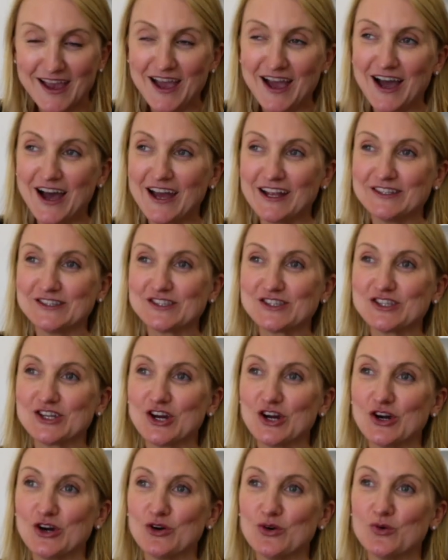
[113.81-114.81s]
And
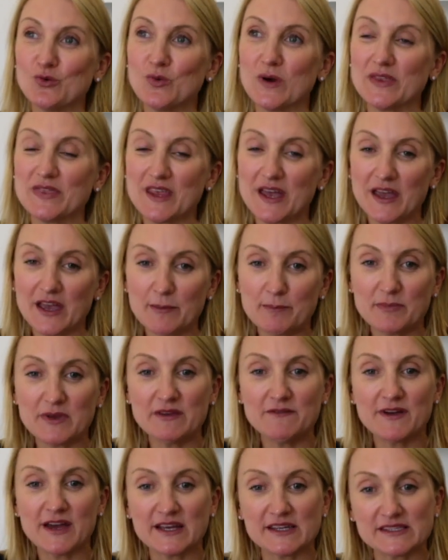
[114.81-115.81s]
so when the Hep B
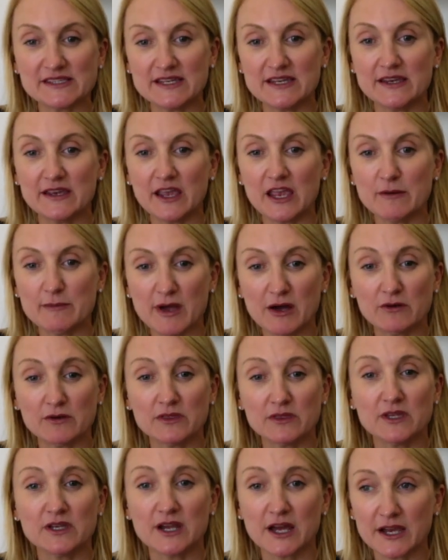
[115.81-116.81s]
vaccine came out in
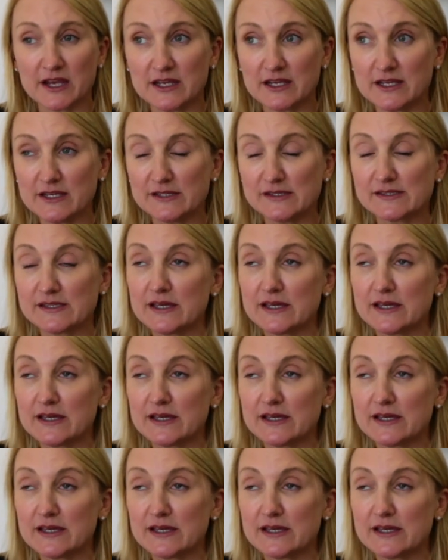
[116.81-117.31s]
the 90s,